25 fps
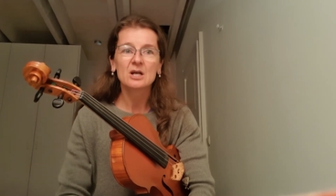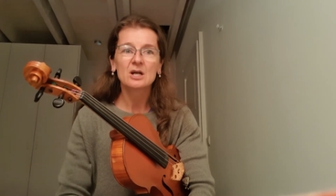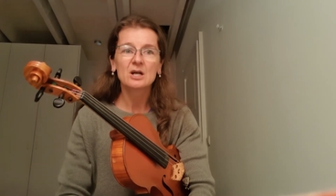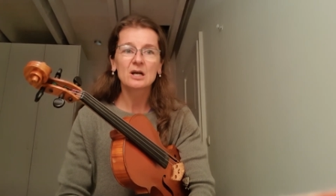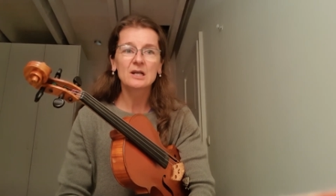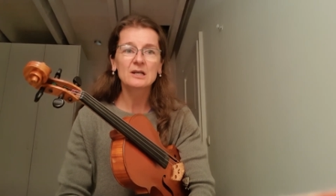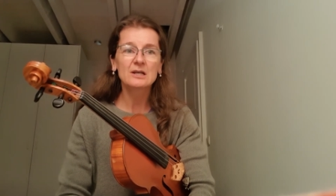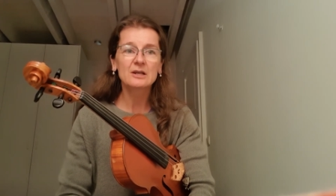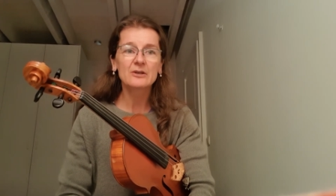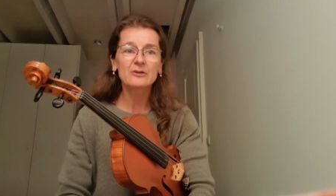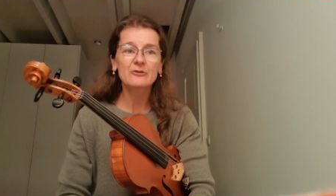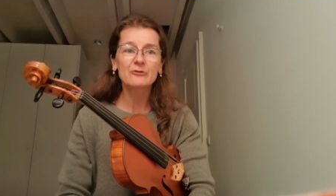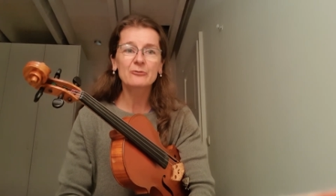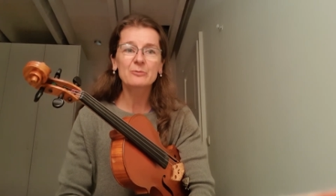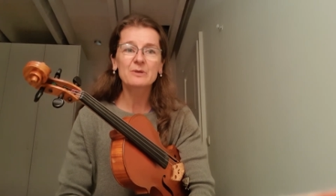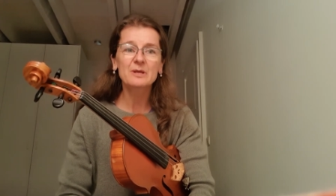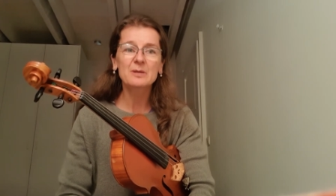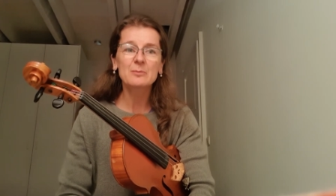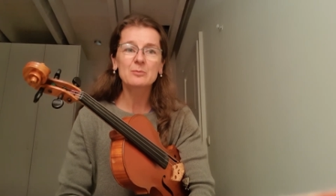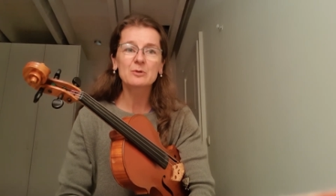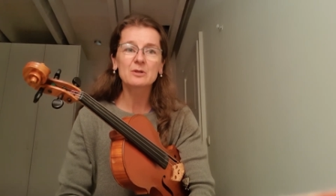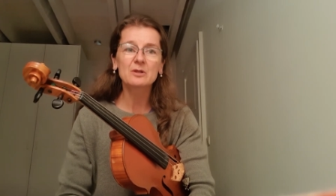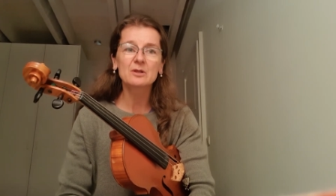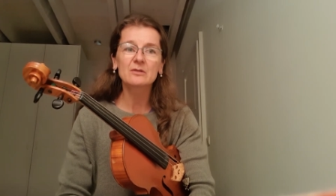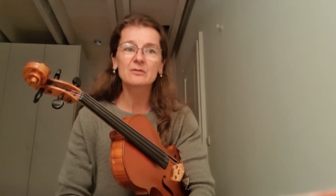A lot of
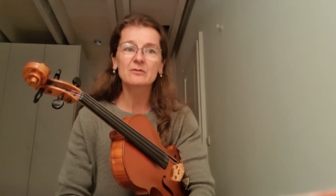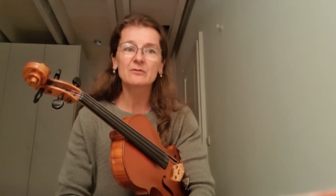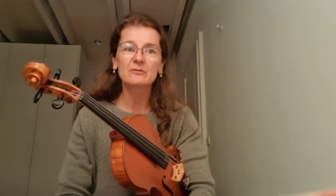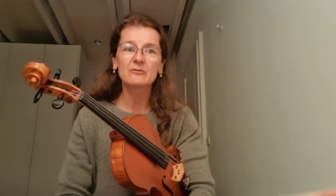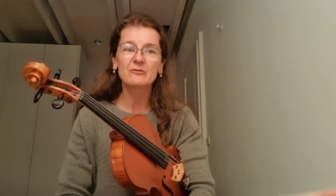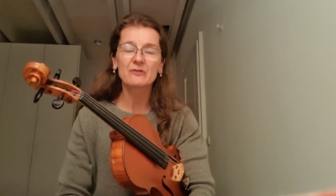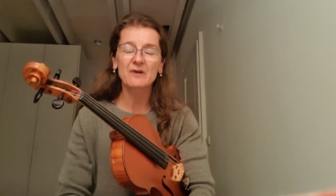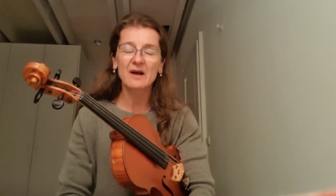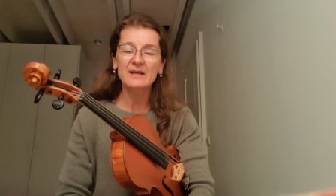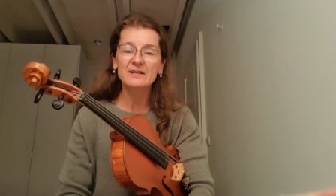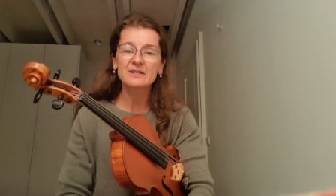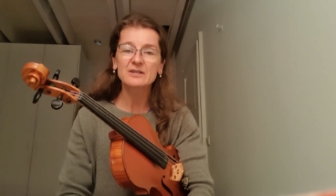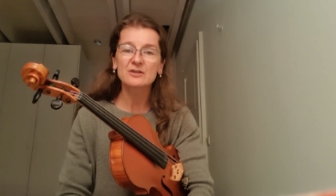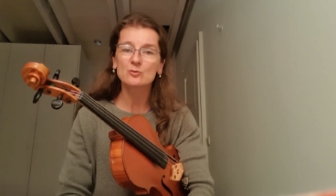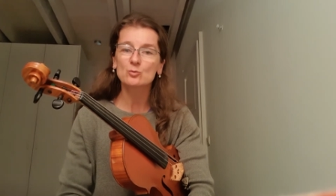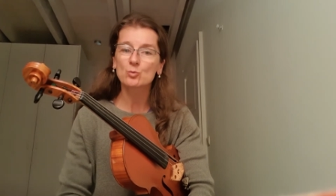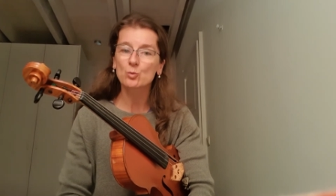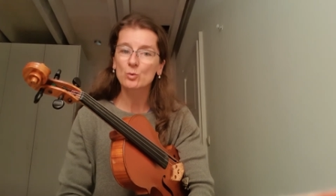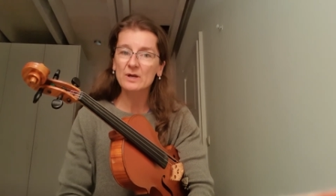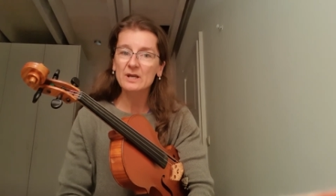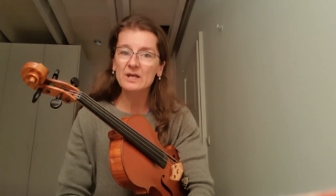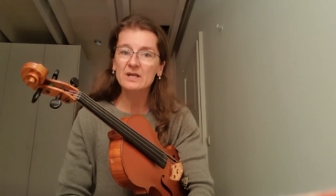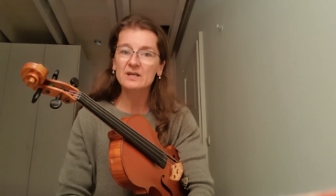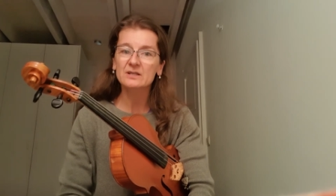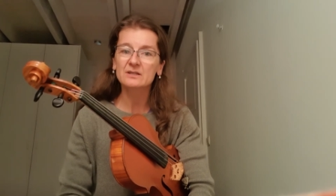people find it
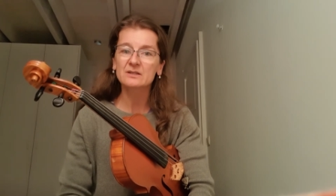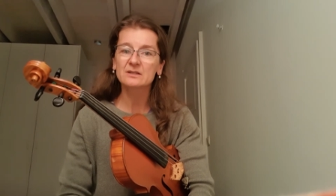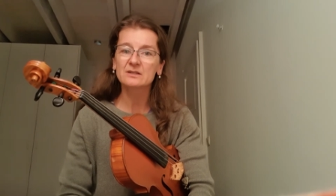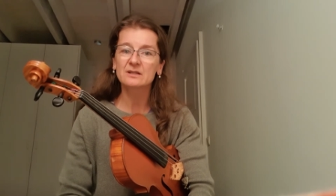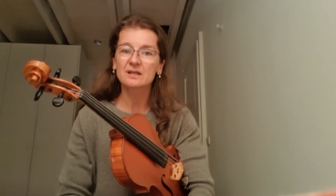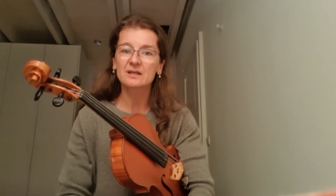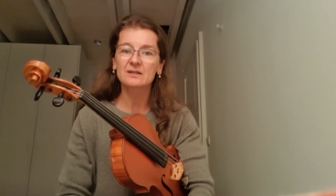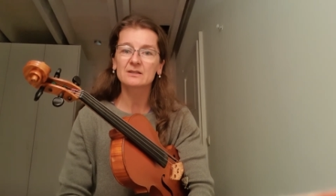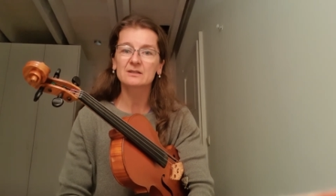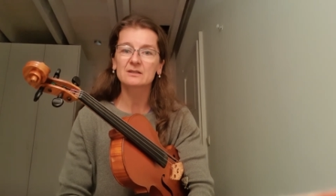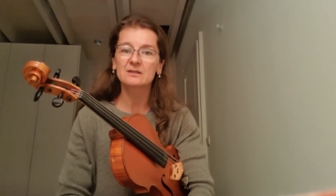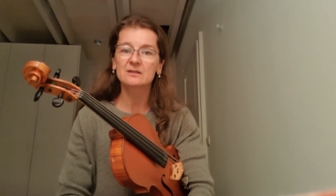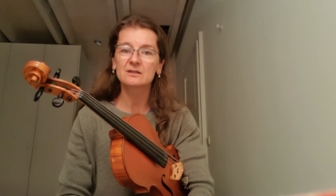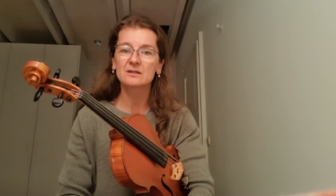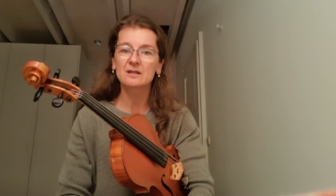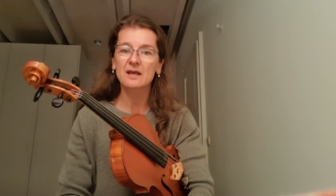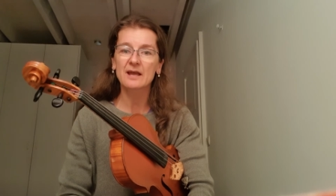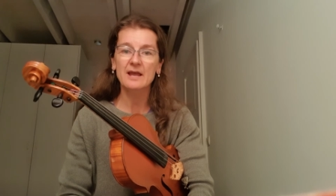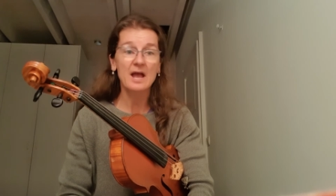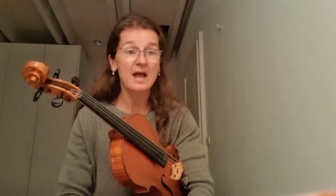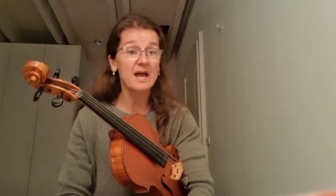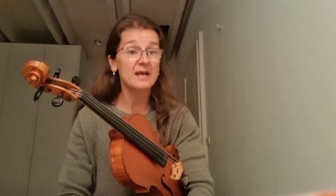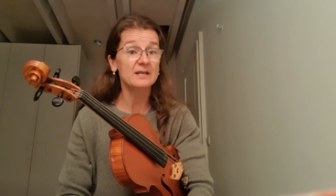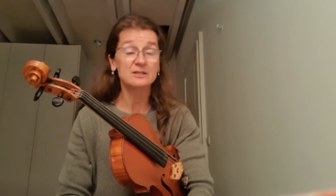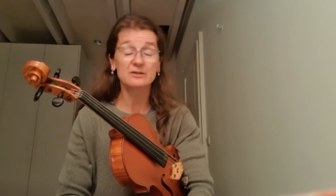weird that
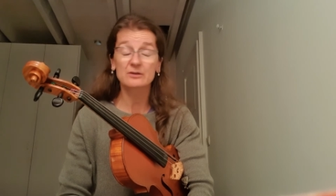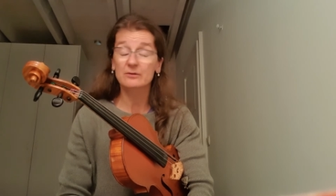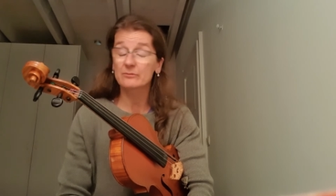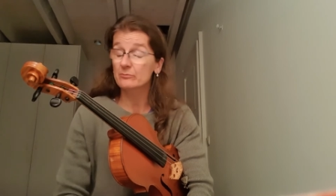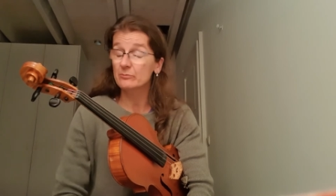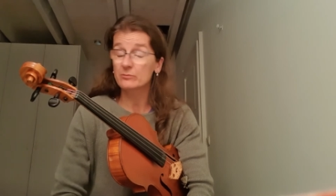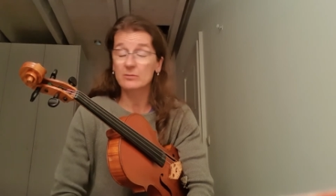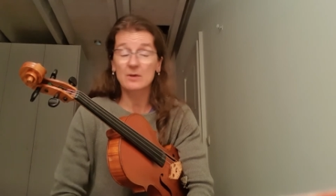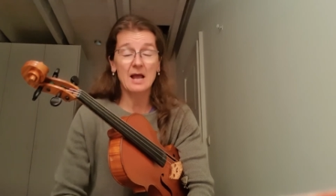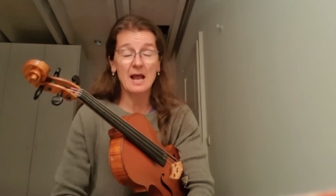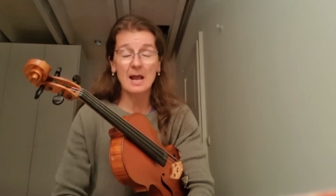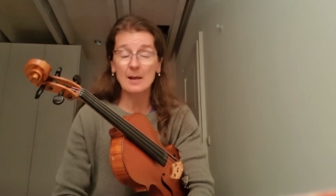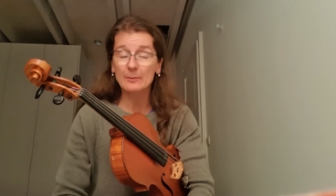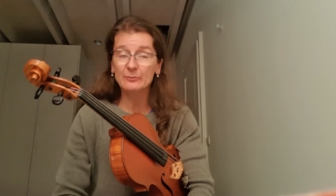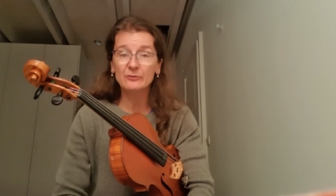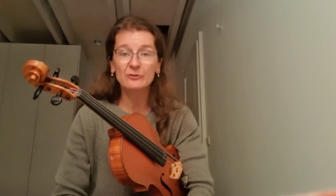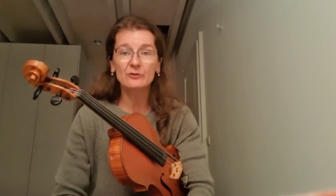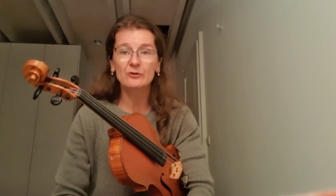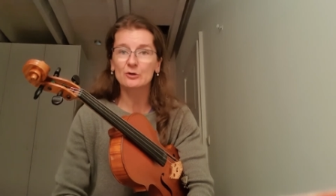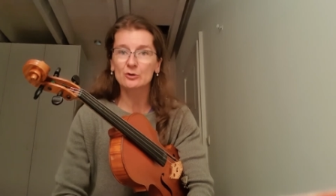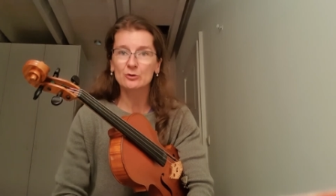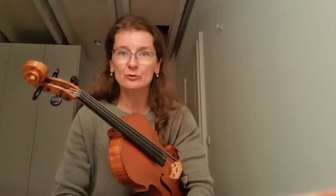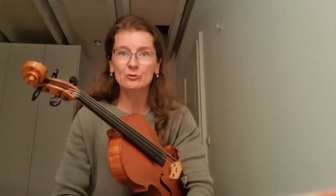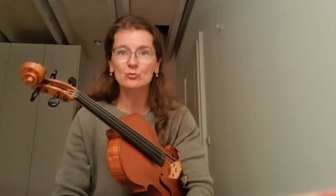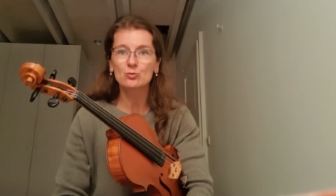they had an
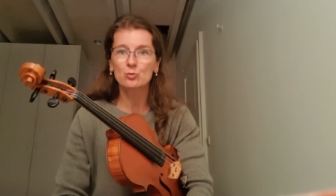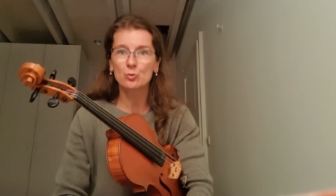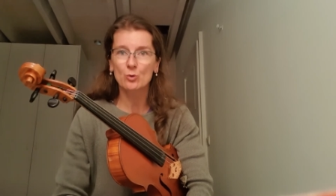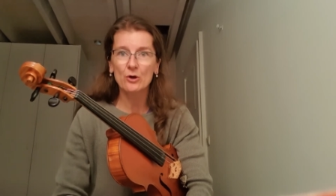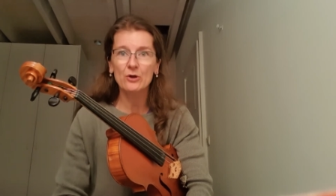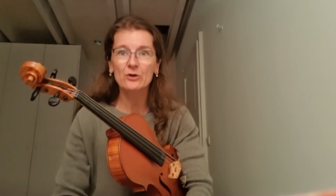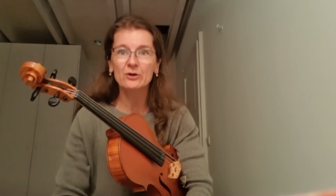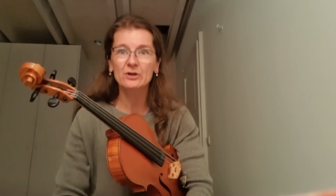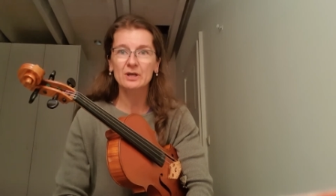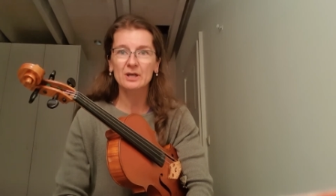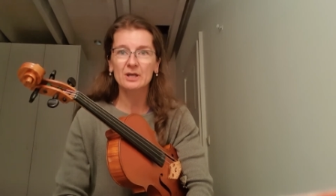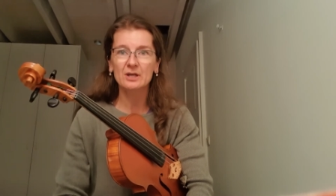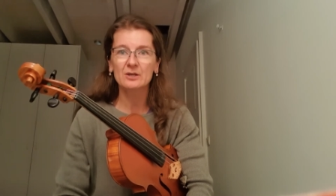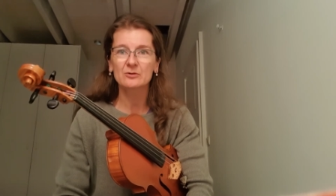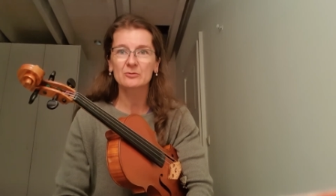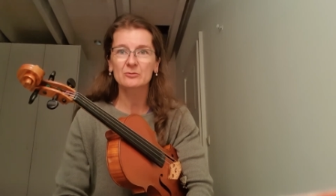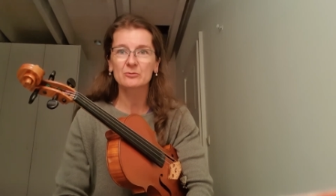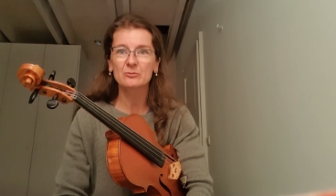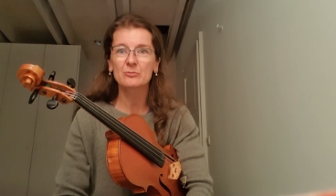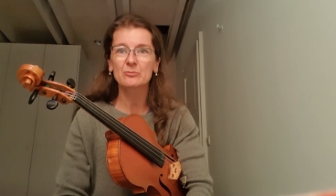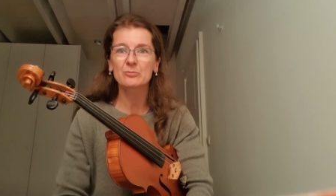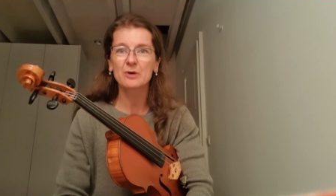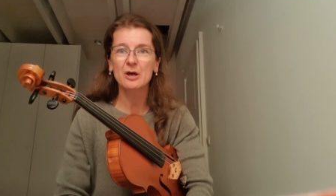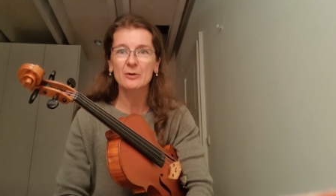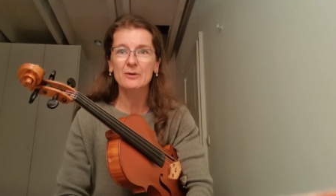absolute working
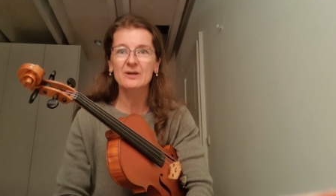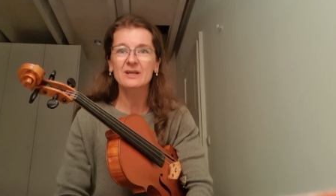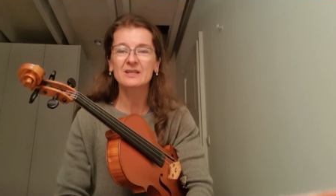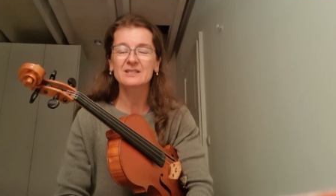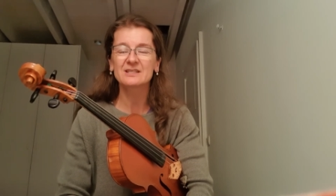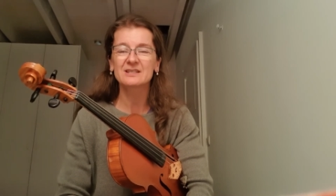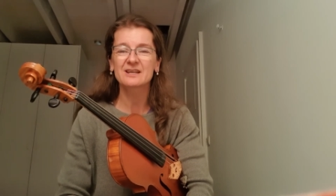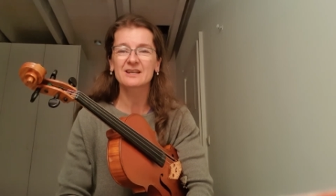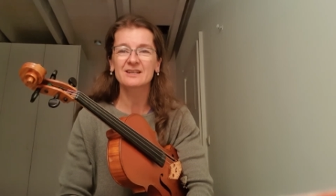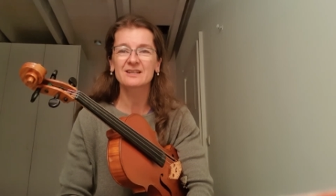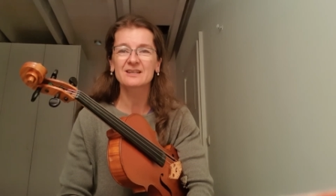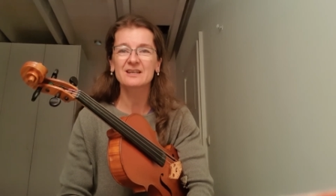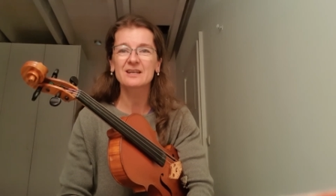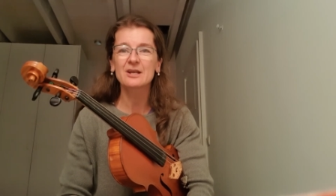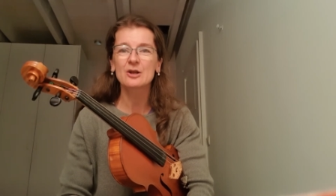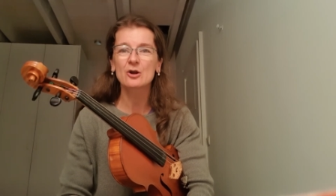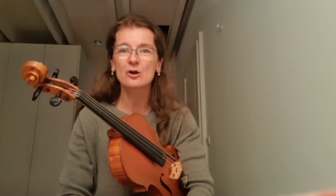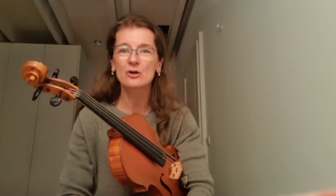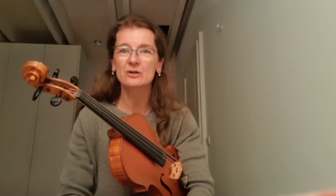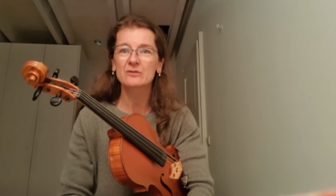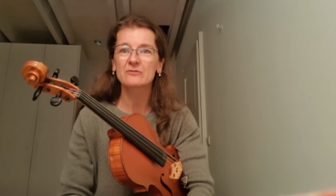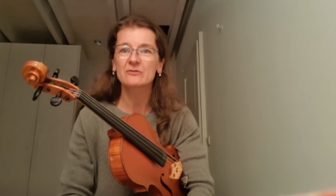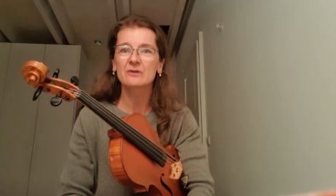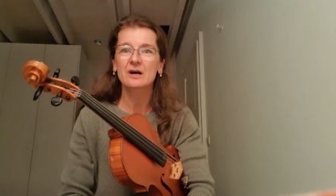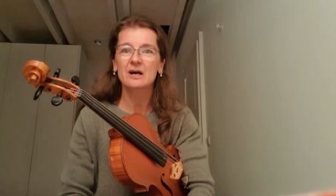bowing technique
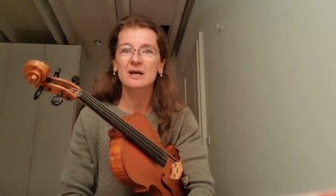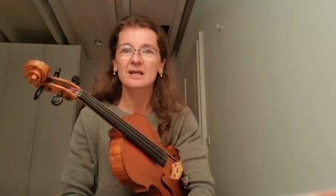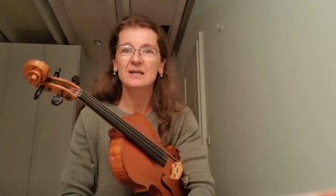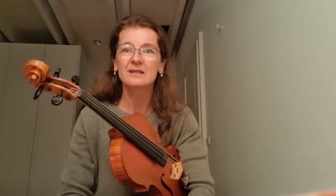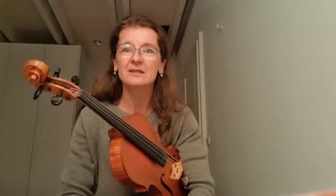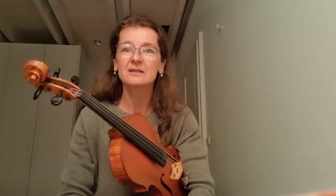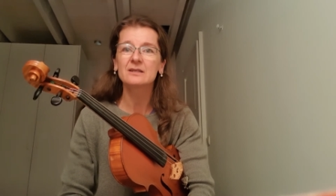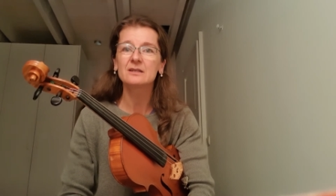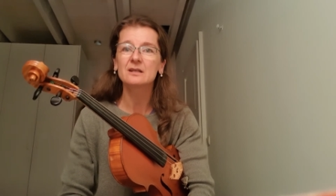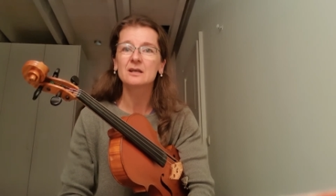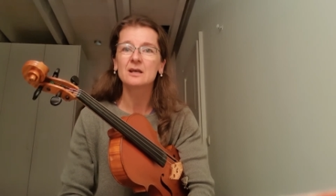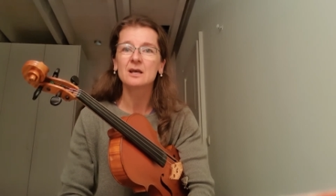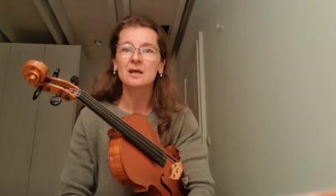on a violin,